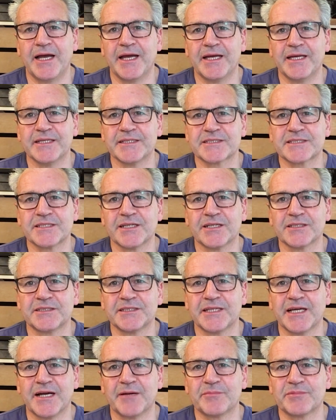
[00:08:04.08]
It
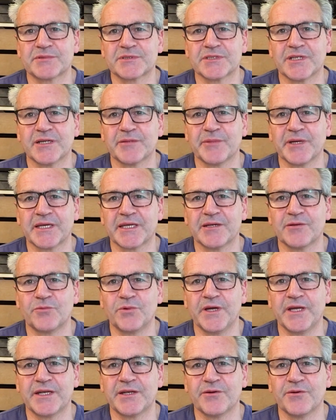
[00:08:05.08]
started up, started making a
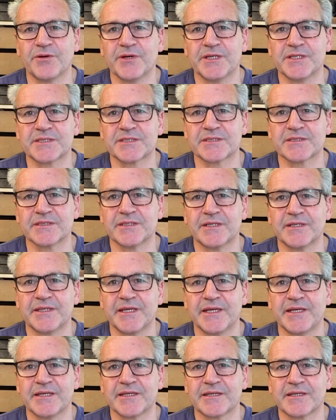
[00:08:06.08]
weird noise, and
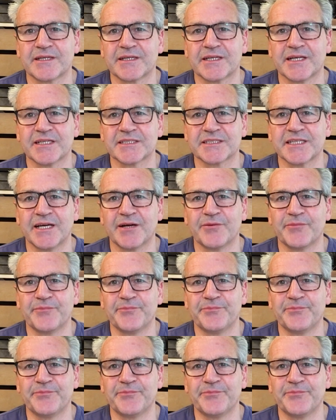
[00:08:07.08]
then cut out.